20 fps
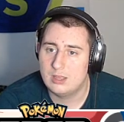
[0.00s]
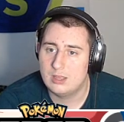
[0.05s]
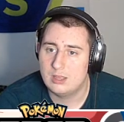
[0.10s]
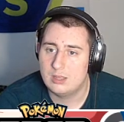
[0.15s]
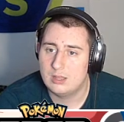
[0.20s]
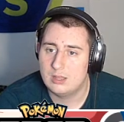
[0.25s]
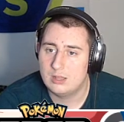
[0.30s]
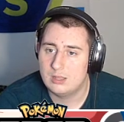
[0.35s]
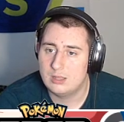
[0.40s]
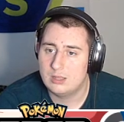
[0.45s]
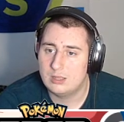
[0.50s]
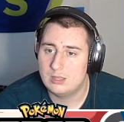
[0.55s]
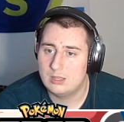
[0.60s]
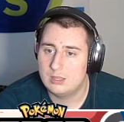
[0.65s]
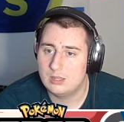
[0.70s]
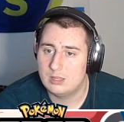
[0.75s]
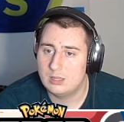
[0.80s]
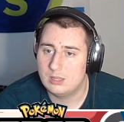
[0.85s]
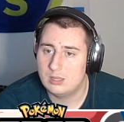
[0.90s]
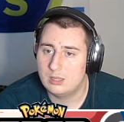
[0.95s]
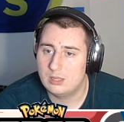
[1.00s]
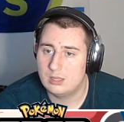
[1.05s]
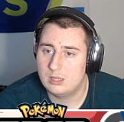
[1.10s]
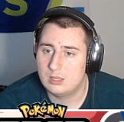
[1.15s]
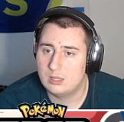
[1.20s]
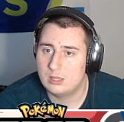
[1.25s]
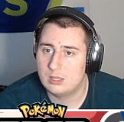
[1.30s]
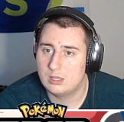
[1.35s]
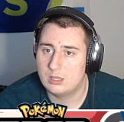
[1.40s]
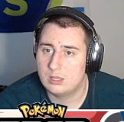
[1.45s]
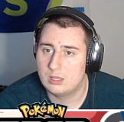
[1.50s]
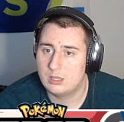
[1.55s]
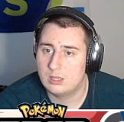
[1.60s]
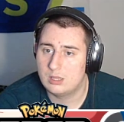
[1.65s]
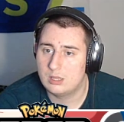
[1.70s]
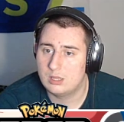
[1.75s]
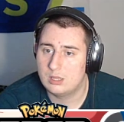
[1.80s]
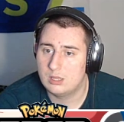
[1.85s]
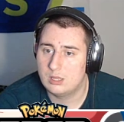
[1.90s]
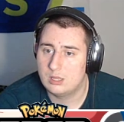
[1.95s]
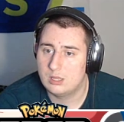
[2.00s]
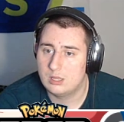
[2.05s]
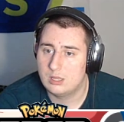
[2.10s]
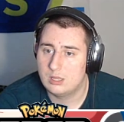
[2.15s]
Nobody speaks.